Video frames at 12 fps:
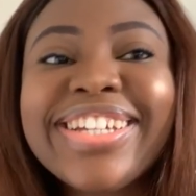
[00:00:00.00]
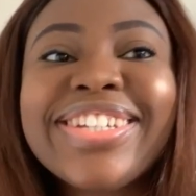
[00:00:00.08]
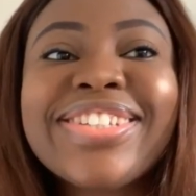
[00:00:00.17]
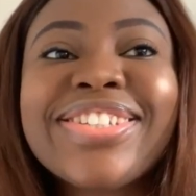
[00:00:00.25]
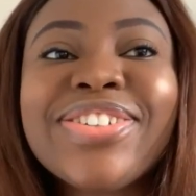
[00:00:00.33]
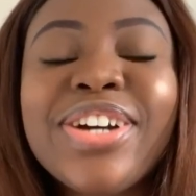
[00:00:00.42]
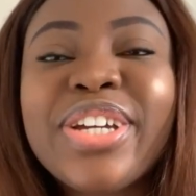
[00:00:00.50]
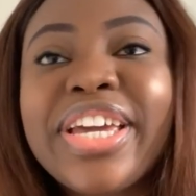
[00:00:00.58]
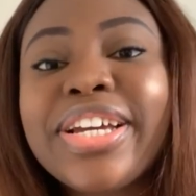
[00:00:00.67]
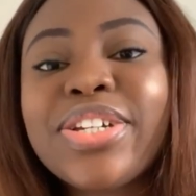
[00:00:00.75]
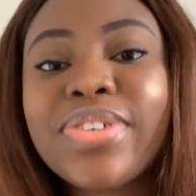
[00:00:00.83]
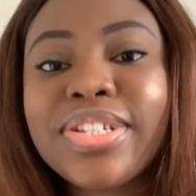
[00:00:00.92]
So,
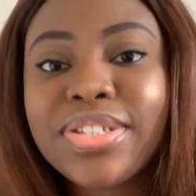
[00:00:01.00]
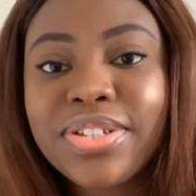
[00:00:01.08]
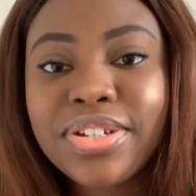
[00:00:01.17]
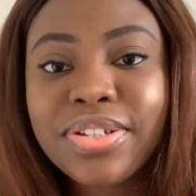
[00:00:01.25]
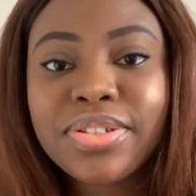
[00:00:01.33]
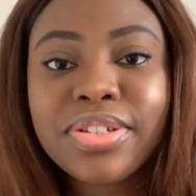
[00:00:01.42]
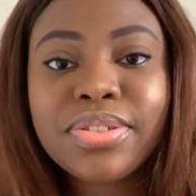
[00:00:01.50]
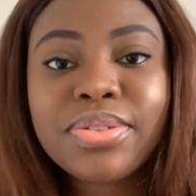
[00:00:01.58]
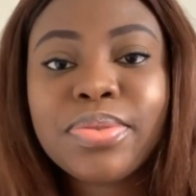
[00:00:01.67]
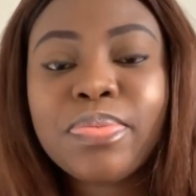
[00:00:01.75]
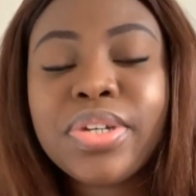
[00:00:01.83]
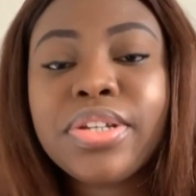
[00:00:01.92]
transitioning
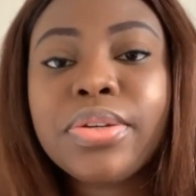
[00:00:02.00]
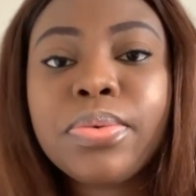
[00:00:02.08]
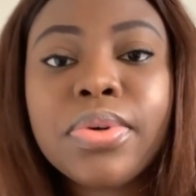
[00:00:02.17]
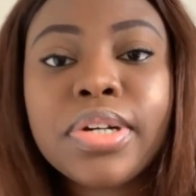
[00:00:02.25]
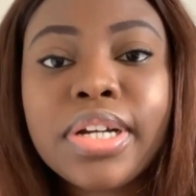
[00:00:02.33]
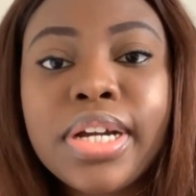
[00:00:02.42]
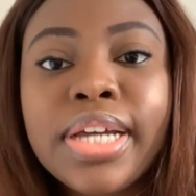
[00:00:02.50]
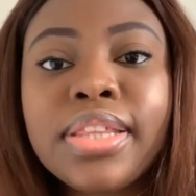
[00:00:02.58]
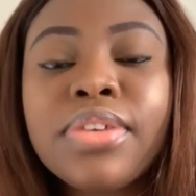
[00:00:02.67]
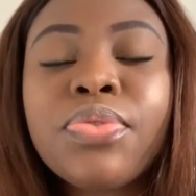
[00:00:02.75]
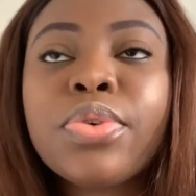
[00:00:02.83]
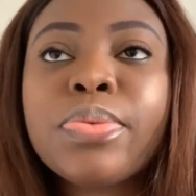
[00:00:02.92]
into being a worker. I
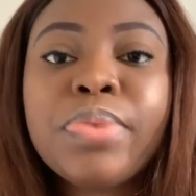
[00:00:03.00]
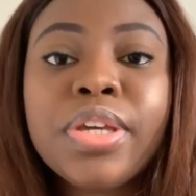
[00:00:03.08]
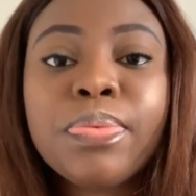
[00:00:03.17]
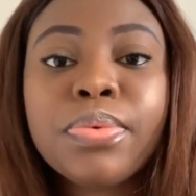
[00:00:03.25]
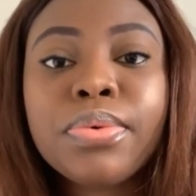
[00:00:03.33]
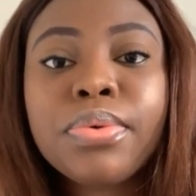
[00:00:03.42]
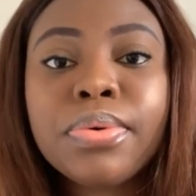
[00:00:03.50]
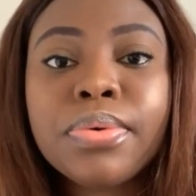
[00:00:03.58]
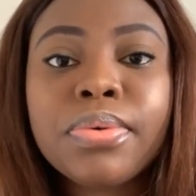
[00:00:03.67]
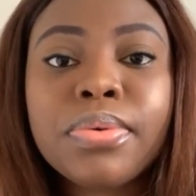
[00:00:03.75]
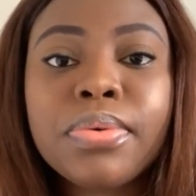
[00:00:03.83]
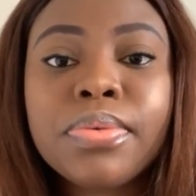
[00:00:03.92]
think for people
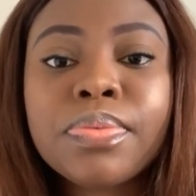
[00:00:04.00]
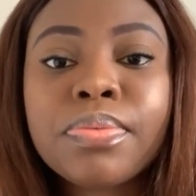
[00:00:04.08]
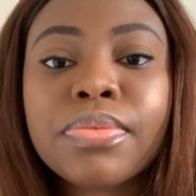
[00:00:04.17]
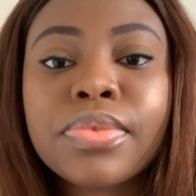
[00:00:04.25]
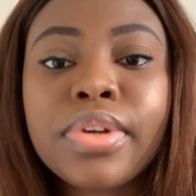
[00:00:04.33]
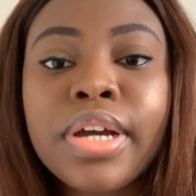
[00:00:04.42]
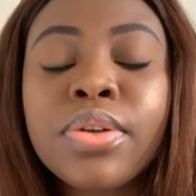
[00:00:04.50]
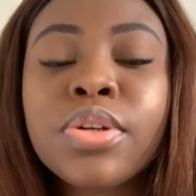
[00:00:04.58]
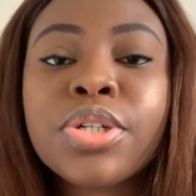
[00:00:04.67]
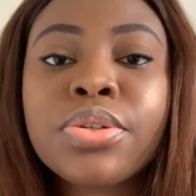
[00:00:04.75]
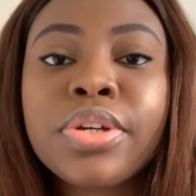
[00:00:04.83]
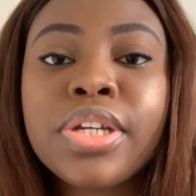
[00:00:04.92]
who are not
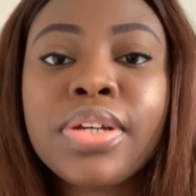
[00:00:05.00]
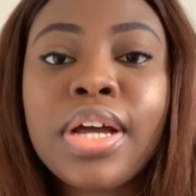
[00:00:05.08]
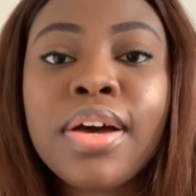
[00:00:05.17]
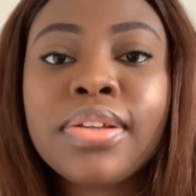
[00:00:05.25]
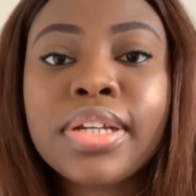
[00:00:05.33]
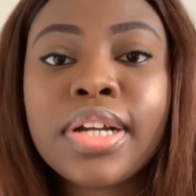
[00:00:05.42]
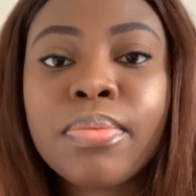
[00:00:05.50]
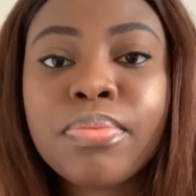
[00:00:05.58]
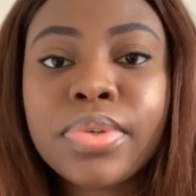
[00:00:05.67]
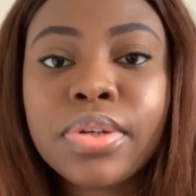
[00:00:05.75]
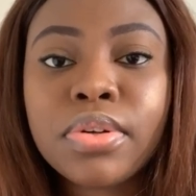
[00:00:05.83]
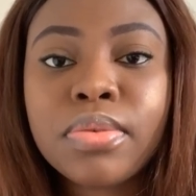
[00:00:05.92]
sure how they can
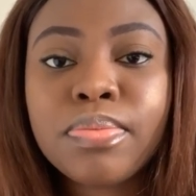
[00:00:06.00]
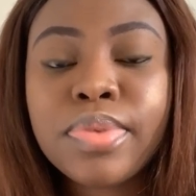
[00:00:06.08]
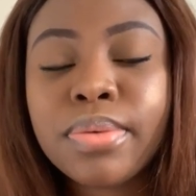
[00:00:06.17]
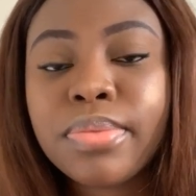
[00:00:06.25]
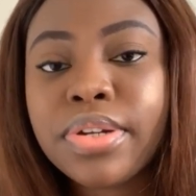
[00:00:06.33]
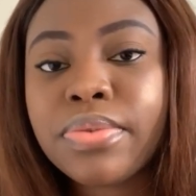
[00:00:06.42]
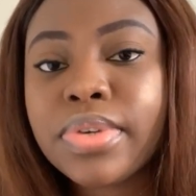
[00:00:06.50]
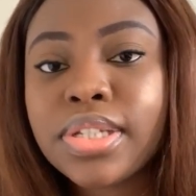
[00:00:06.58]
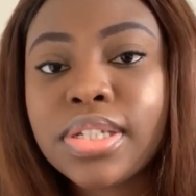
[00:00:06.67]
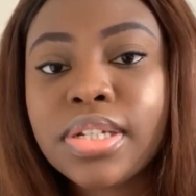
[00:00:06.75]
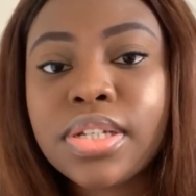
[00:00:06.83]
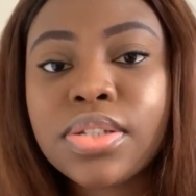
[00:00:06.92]
become permanent
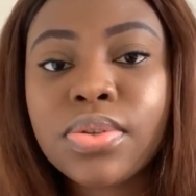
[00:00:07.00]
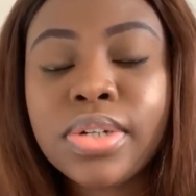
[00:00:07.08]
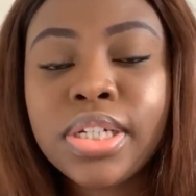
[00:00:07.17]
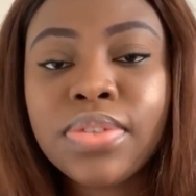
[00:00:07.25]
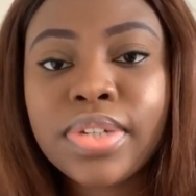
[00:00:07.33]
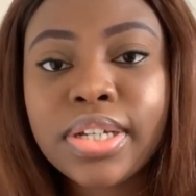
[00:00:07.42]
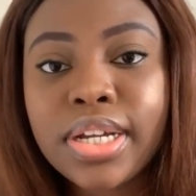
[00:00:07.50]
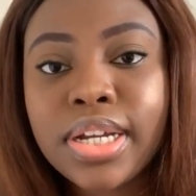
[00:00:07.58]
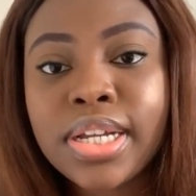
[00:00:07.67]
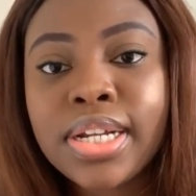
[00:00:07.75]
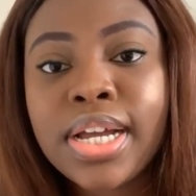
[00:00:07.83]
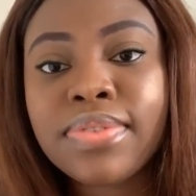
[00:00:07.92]
residents or live in
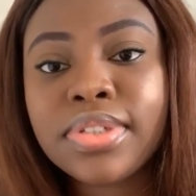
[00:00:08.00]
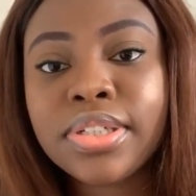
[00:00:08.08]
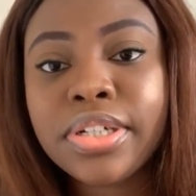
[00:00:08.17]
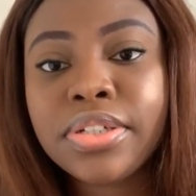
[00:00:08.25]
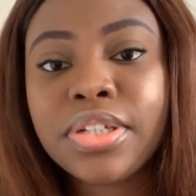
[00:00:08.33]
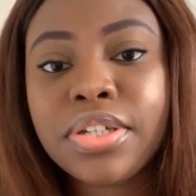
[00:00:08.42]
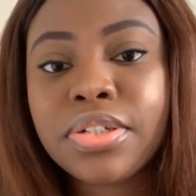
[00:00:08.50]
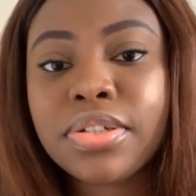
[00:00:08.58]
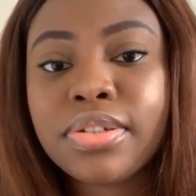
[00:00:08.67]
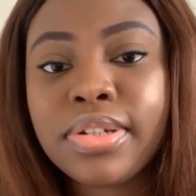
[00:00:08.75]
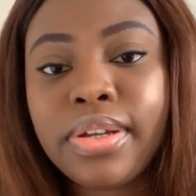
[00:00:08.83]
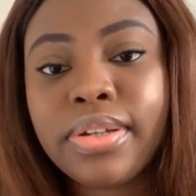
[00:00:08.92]
Canada after their
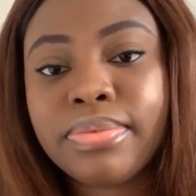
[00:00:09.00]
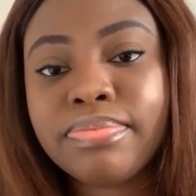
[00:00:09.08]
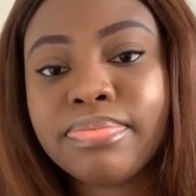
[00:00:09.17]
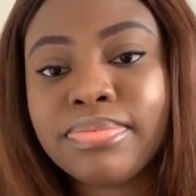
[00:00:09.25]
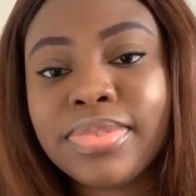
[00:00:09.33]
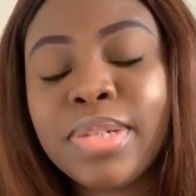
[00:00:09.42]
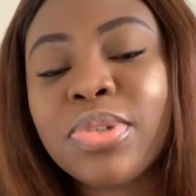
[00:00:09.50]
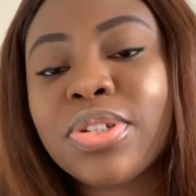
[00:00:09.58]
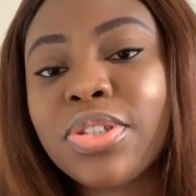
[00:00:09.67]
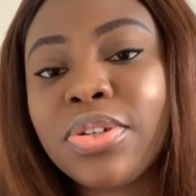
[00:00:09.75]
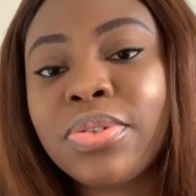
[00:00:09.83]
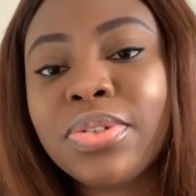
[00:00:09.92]
education, like, let me
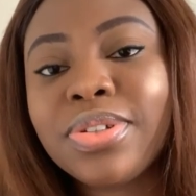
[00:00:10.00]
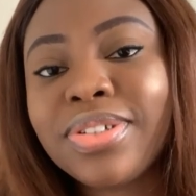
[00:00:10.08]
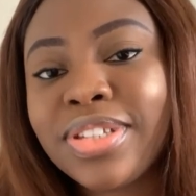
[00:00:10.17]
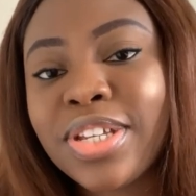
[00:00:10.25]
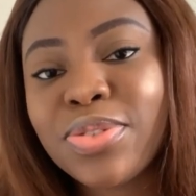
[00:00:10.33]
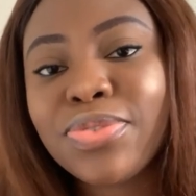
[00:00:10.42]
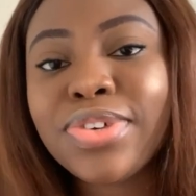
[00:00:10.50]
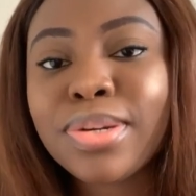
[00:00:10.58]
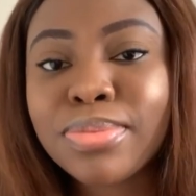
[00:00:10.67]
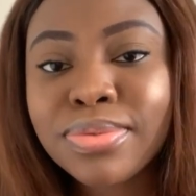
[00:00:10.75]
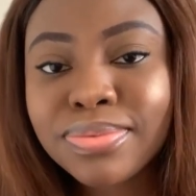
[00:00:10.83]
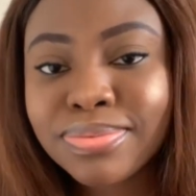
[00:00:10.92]
just tell you, there's no
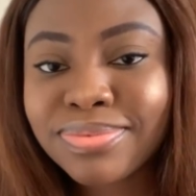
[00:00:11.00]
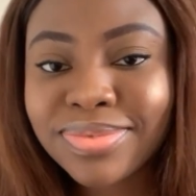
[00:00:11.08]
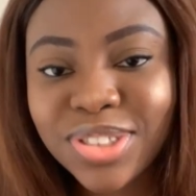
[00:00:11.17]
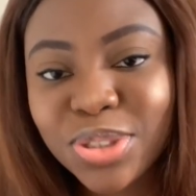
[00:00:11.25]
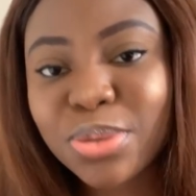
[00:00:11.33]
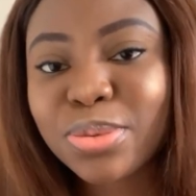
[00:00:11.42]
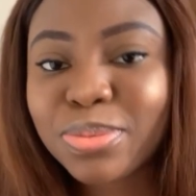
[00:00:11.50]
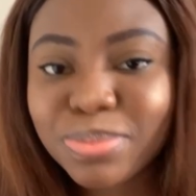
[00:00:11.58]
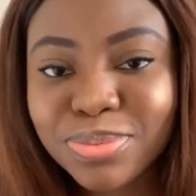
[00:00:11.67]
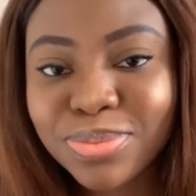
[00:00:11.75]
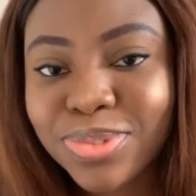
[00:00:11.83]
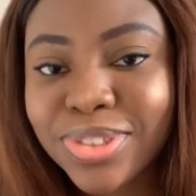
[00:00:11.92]
fabu. It's true.
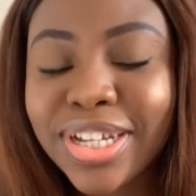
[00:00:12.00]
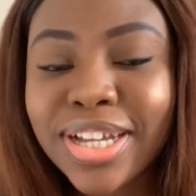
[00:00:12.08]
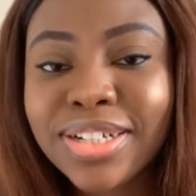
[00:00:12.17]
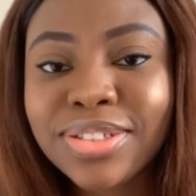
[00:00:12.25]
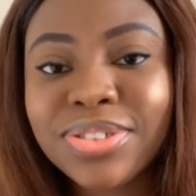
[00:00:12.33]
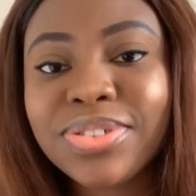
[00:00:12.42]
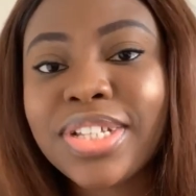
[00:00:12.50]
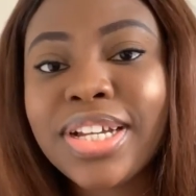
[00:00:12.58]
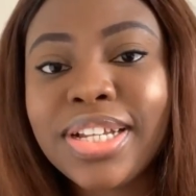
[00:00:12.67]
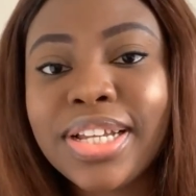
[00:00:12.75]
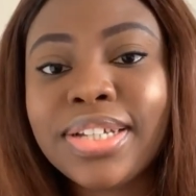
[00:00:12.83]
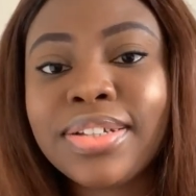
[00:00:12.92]
You can do
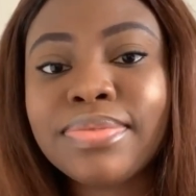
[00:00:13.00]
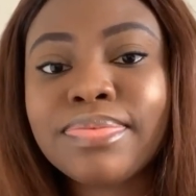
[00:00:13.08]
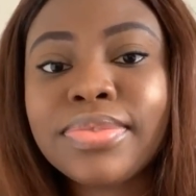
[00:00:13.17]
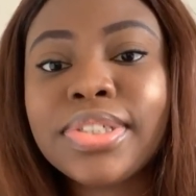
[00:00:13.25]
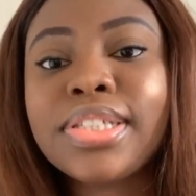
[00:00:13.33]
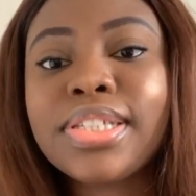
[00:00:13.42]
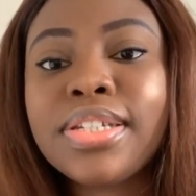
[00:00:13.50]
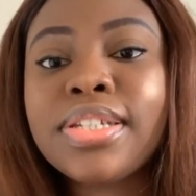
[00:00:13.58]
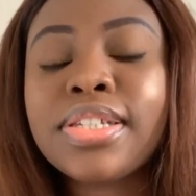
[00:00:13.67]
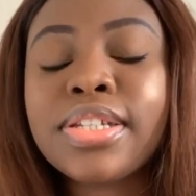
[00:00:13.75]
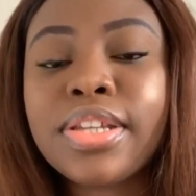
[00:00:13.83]
that. Like, it's easy.